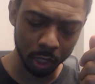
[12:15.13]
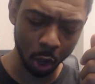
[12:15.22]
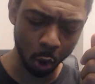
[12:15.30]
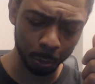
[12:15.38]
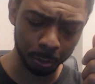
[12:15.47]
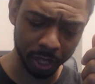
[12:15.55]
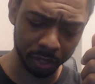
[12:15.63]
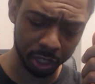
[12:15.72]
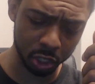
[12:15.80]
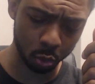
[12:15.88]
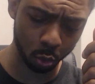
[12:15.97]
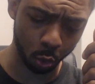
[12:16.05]
hope that
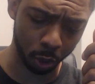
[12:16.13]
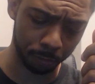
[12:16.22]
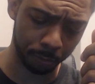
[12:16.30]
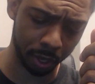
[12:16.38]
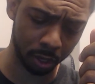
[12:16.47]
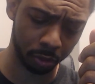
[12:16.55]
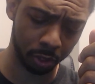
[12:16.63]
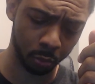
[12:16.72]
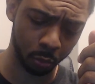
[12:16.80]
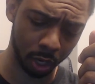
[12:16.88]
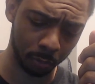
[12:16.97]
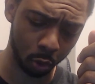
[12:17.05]
these will work better
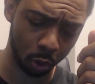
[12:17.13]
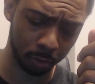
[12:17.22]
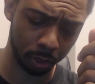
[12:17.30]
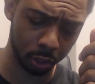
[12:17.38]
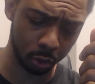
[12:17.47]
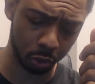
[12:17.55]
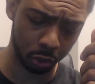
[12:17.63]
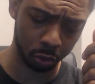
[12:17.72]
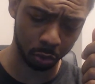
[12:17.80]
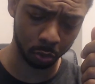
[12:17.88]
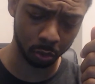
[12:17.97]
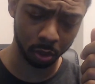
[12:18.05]
than what I'm normally used
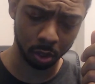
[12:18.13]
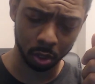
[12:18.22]
to.